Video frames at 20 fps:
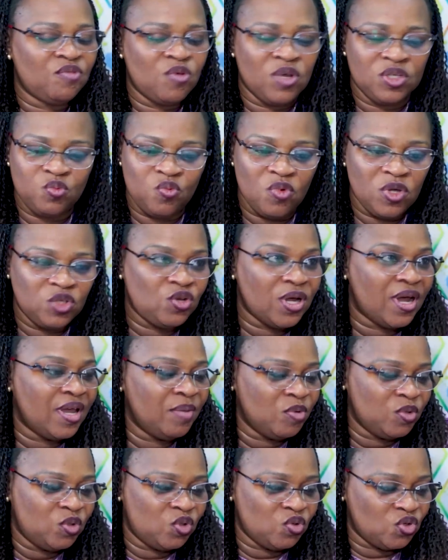Because once you are
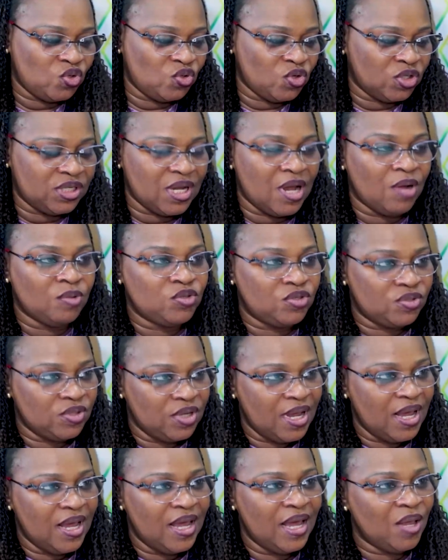able to sort out
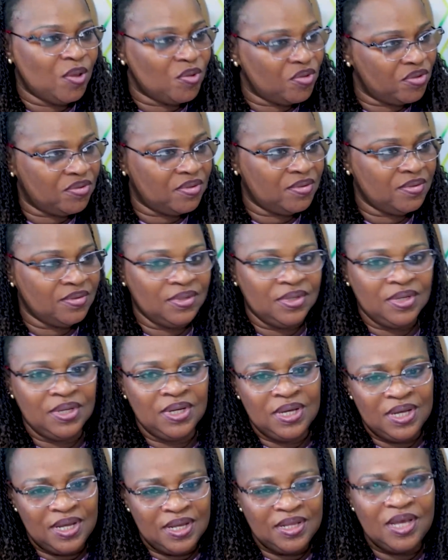health,
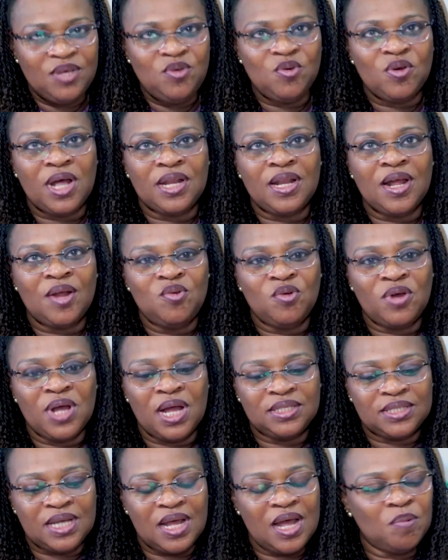then you can now look
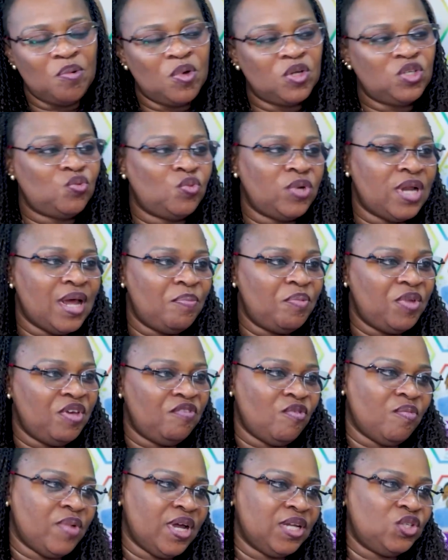at how much will I pay
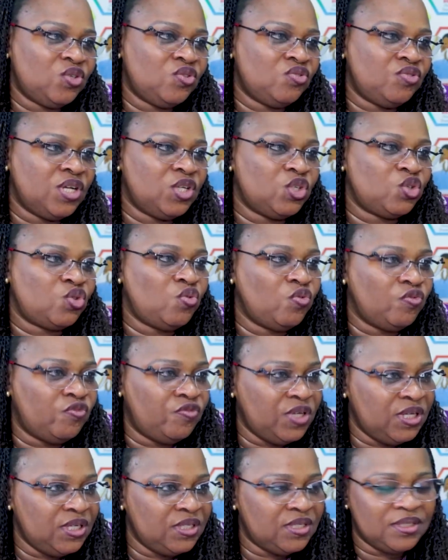for my children's school
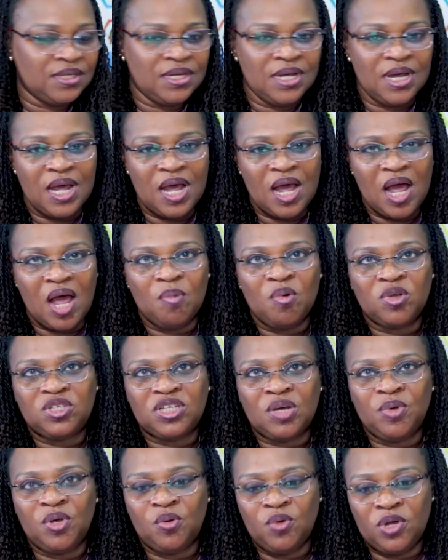fees, how
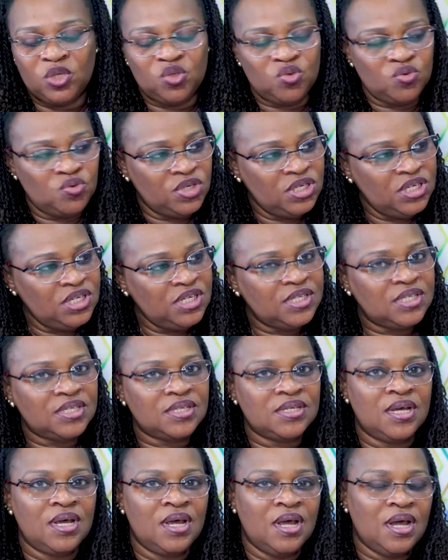much are we going to
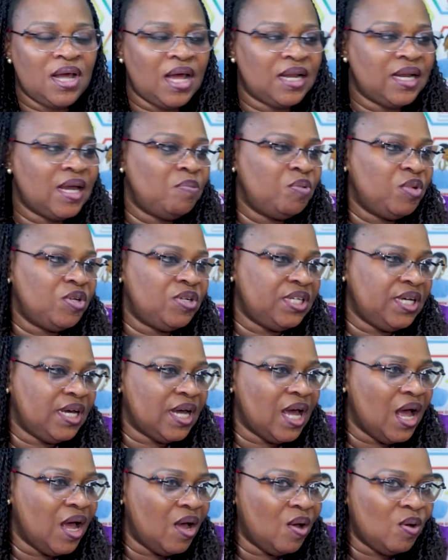eat, can I build a
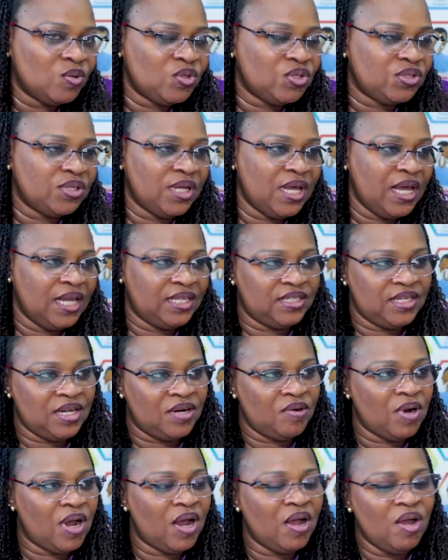house,
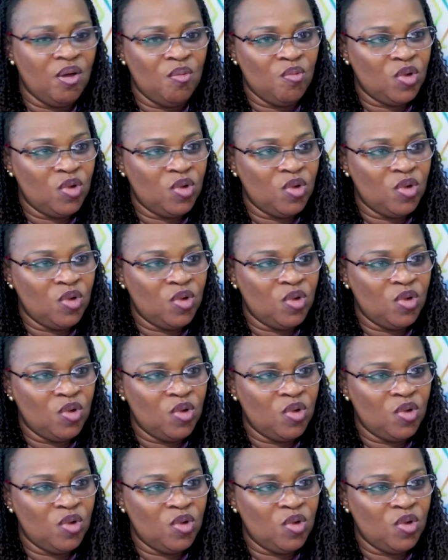etc.